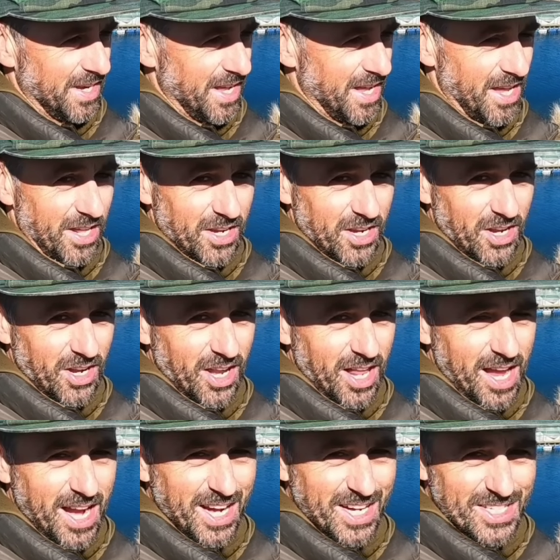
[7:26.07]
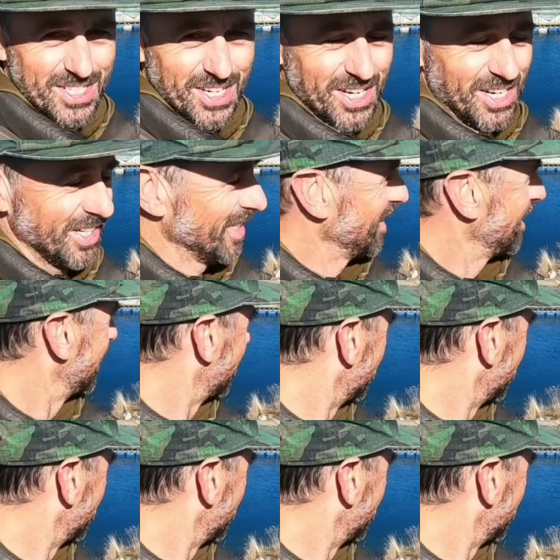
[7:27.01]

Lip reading: nah, no luck, so